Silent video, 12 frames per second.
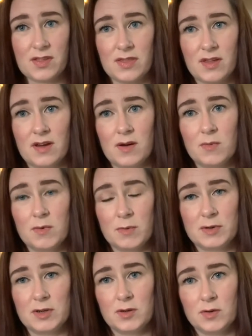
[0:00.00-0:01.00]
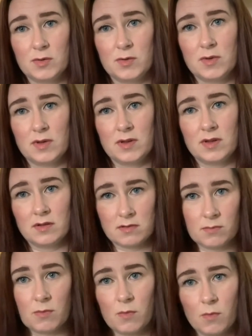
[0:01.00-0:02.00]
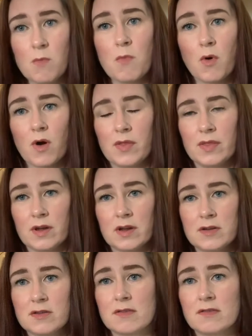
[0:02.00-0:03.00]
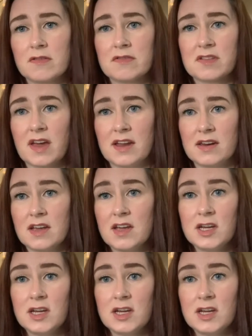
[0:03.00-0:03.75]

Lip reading: the woman who is more on the conservative side,